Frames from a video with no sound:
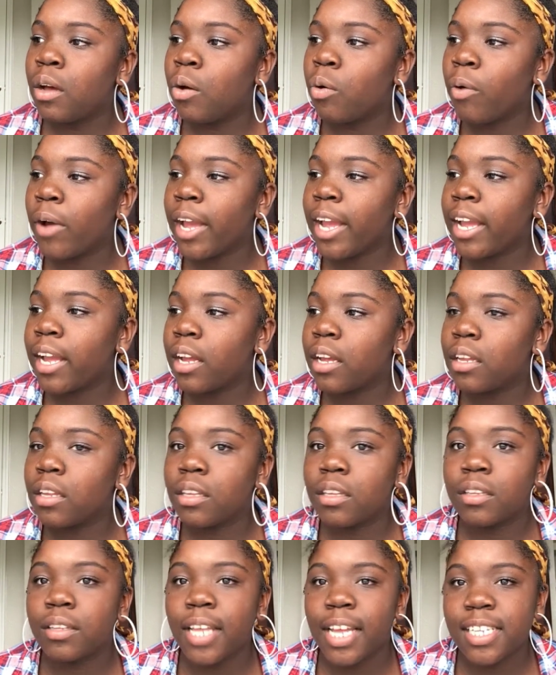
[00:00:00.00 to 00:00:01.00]
Wait,
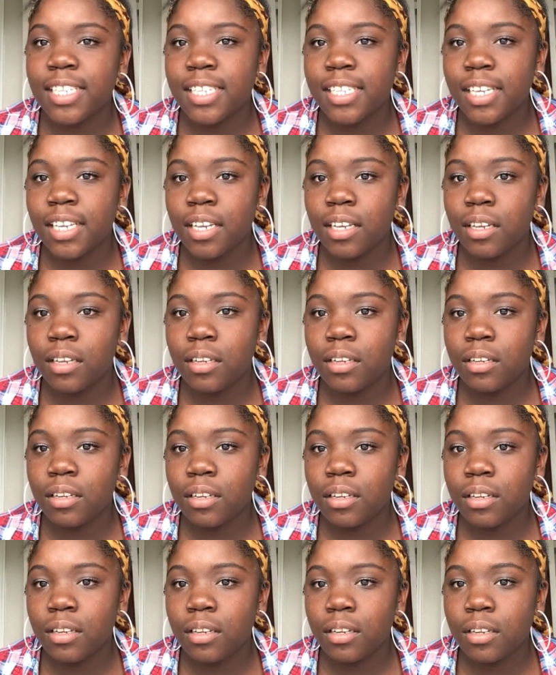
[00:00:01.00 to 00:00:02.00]
that's it
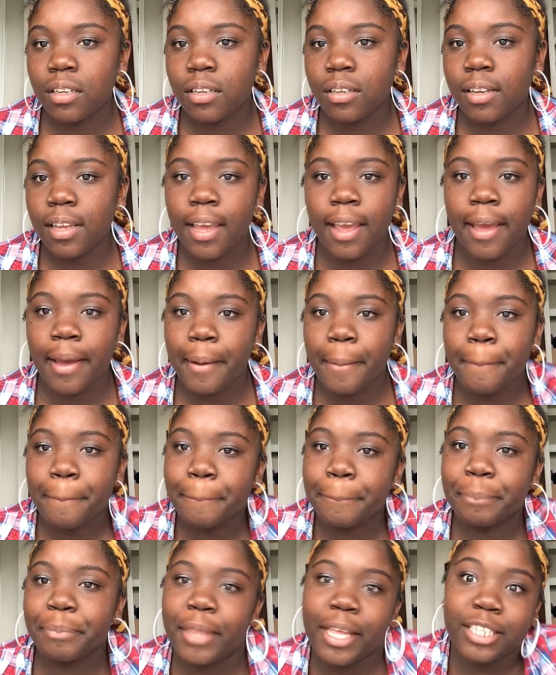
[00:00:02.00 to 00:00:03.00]
yeah,
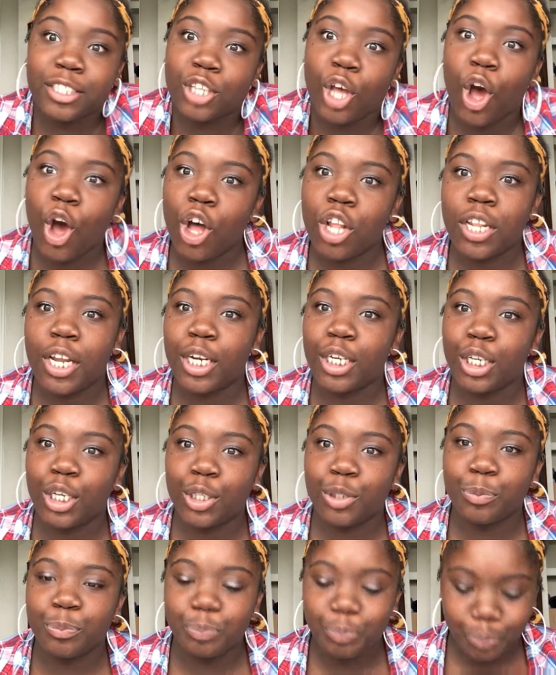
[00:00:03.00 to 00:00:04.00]
that's all I
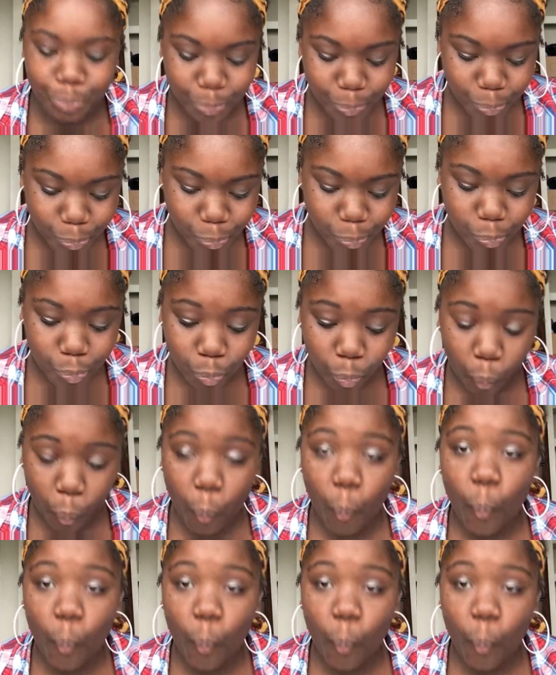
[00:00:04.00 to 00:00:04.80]
know.